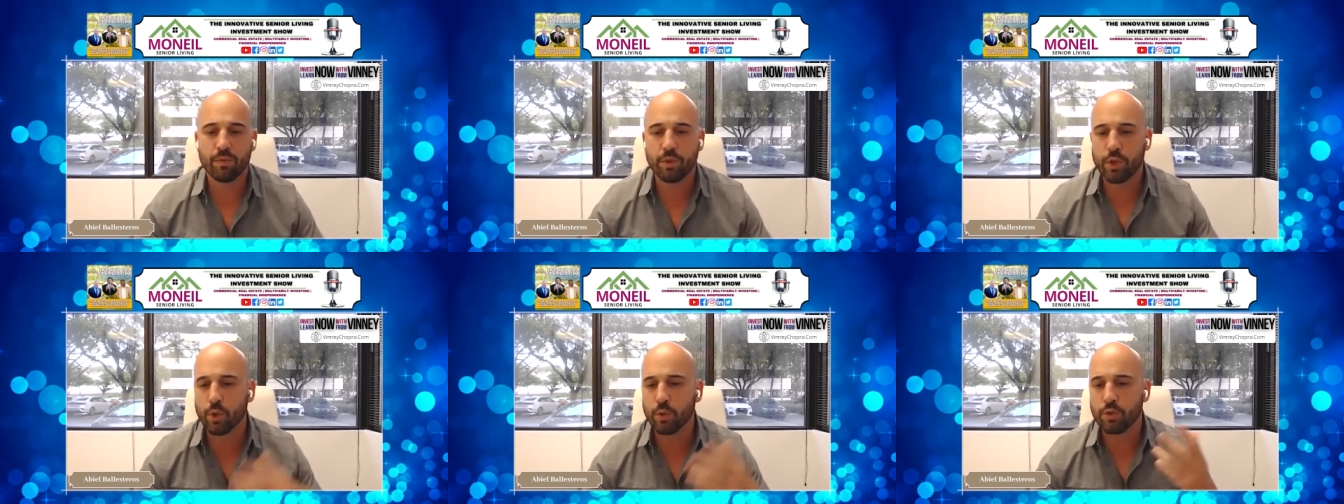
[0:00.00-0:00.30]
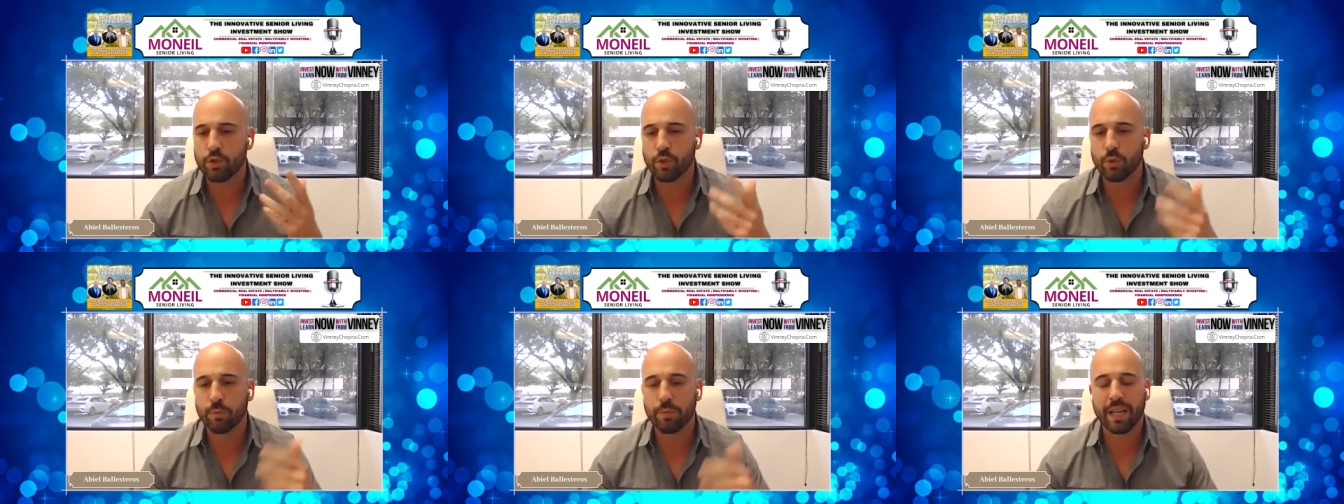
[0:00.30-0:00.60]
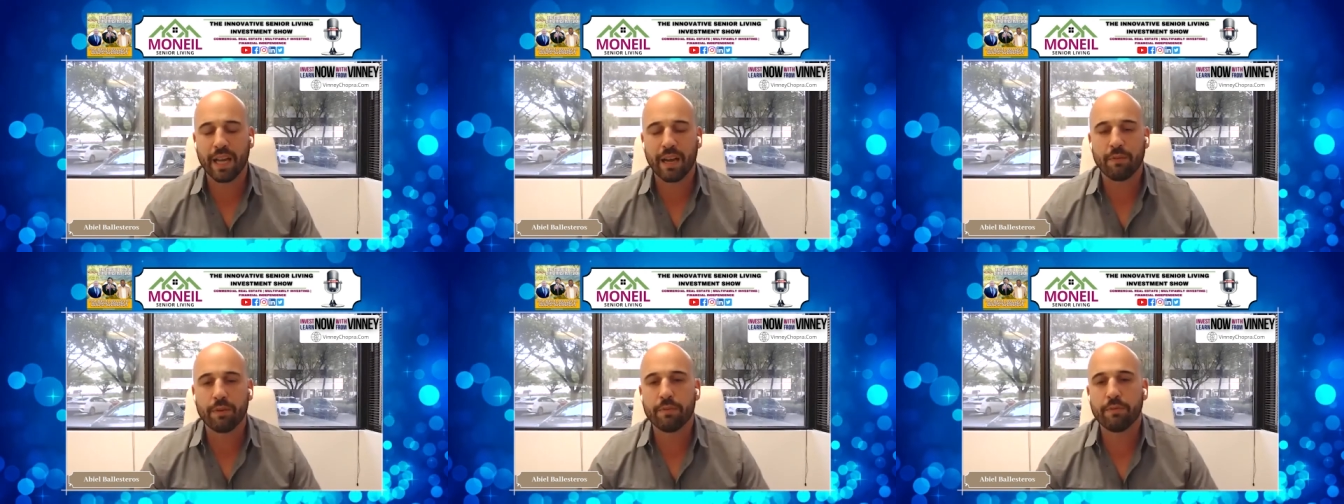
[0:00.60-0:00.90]

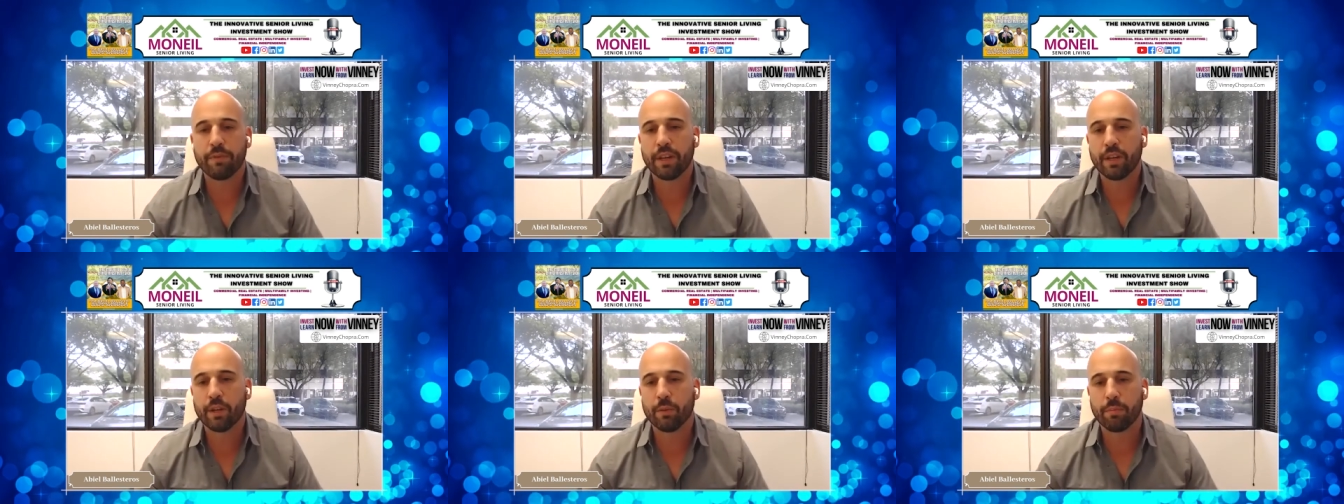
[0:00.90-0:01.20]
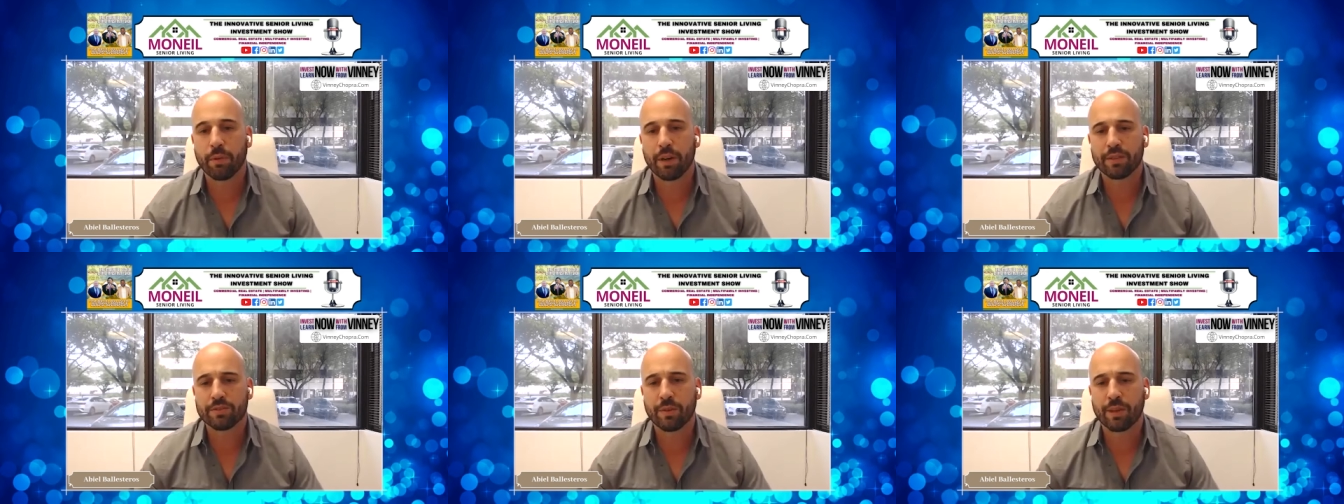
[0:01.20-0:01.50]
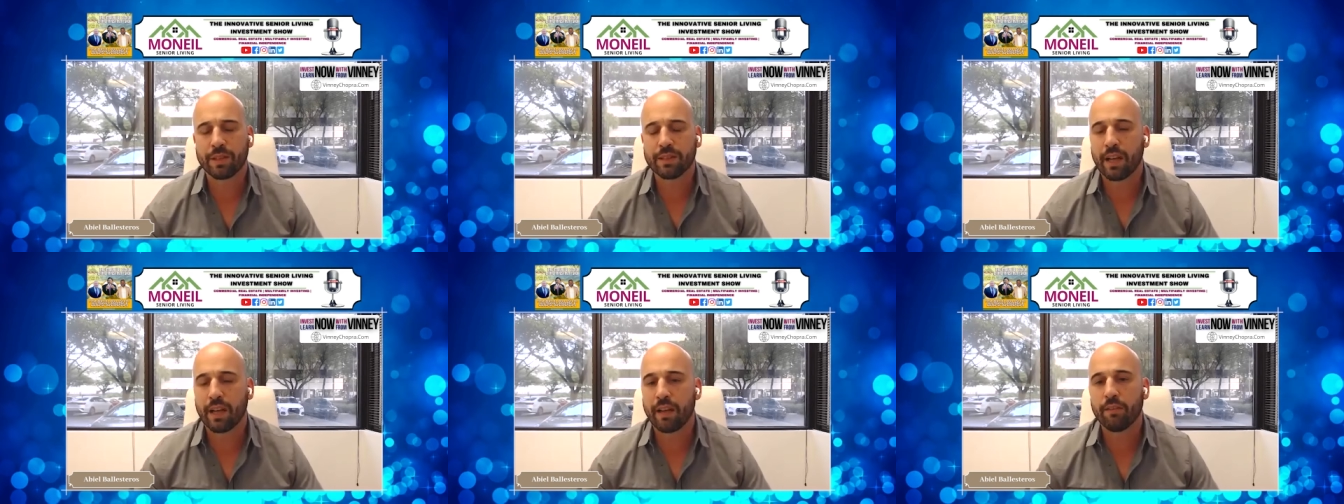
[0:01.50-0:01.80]
YouTubing every video
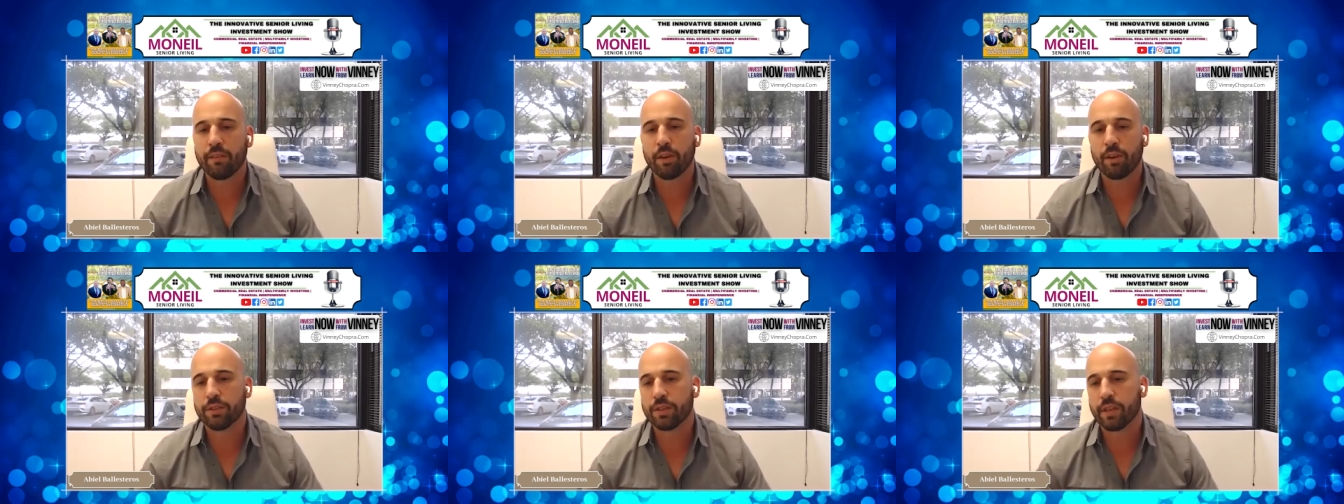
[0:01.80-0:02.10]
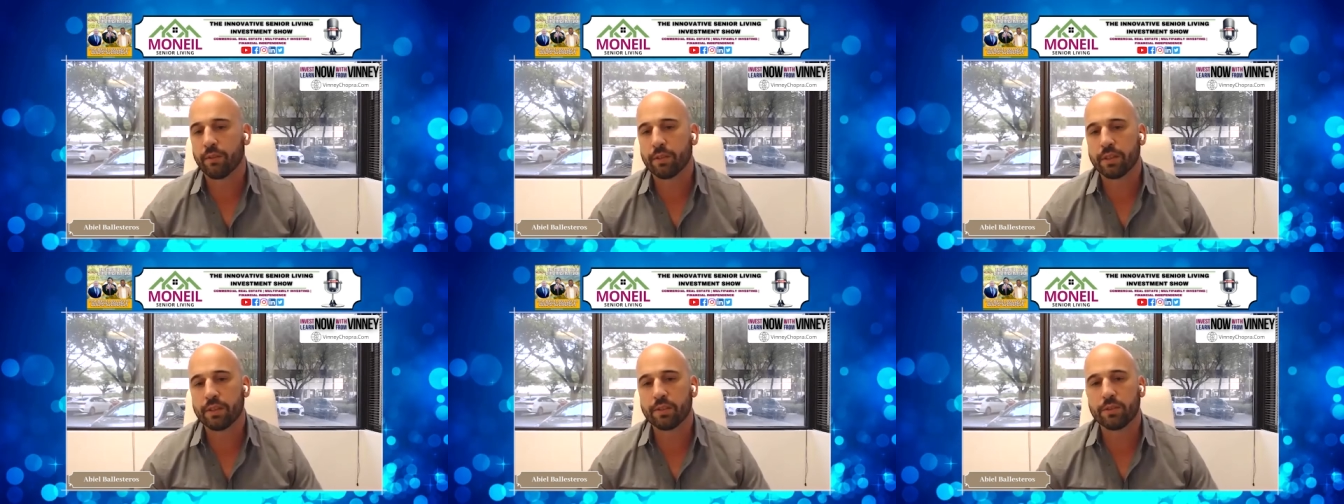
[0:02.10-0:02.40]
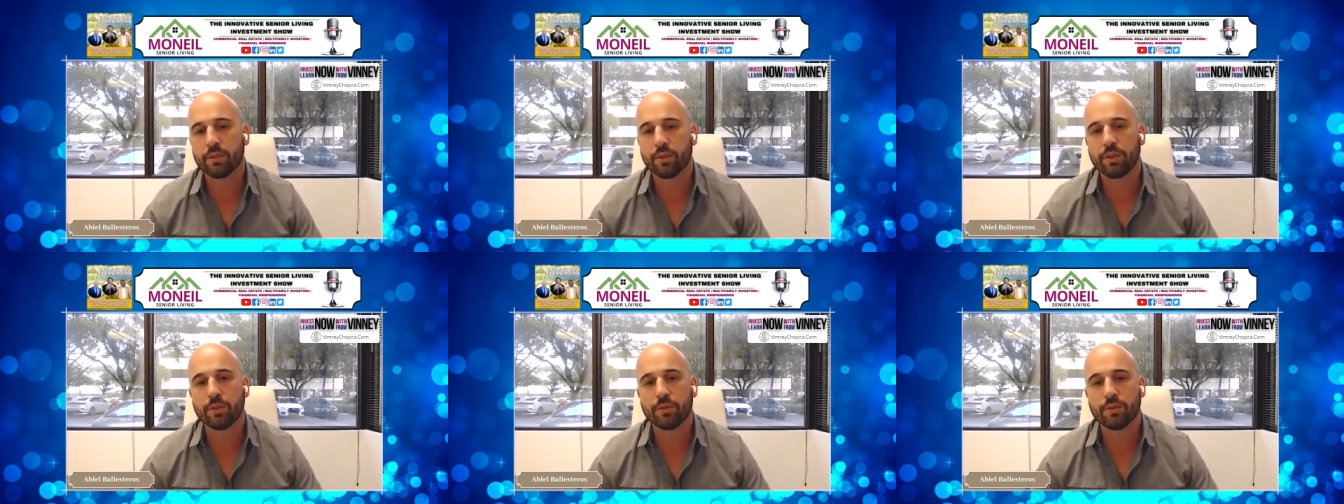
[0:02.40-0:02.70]
possible. I, I learned everything
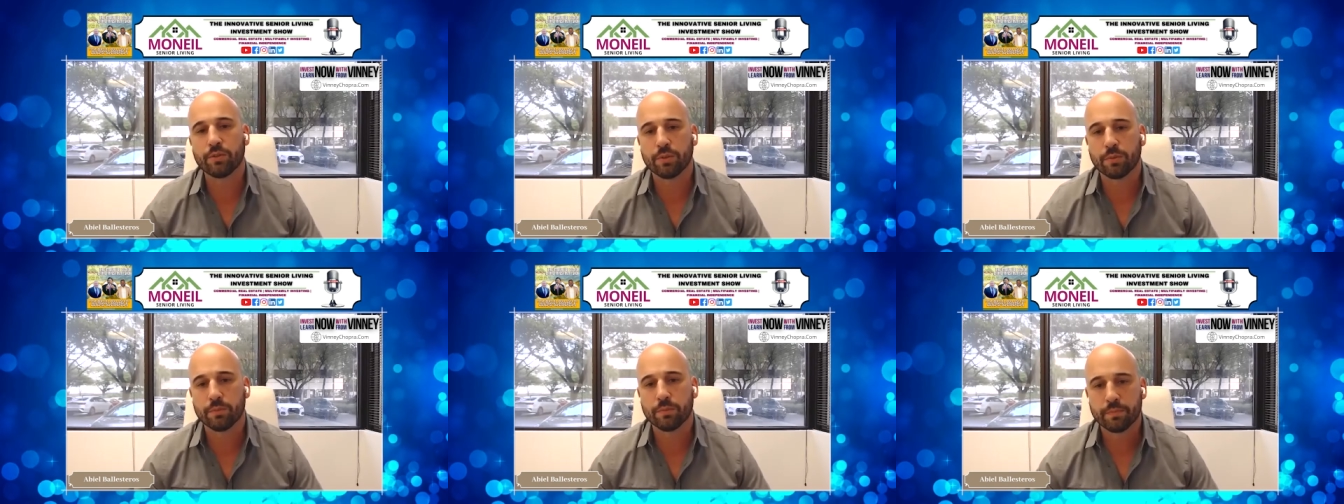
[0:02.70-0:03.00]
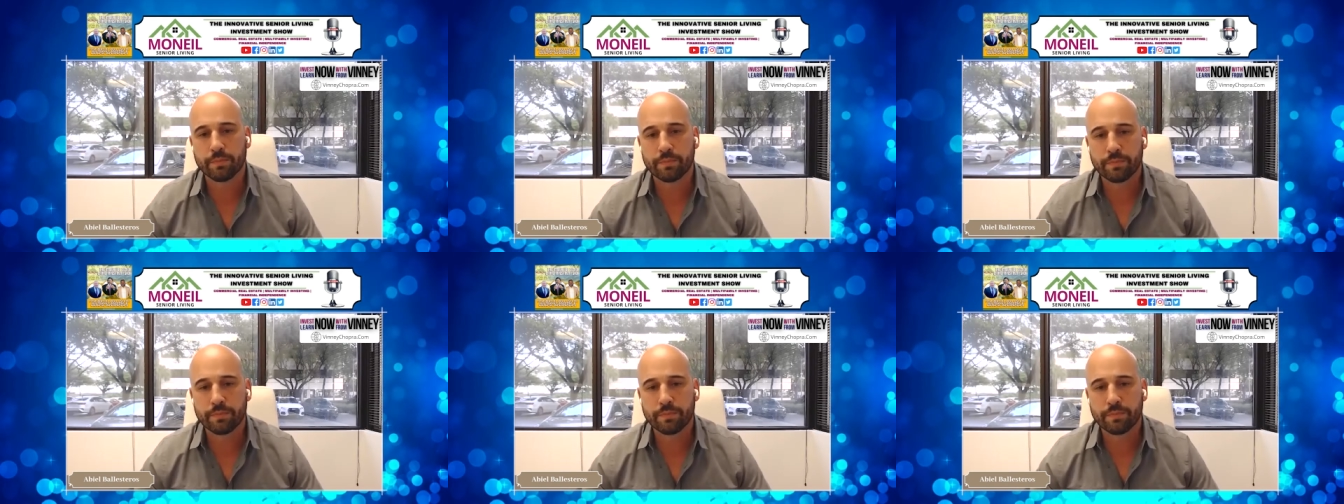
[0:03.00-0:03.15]
through YouTube.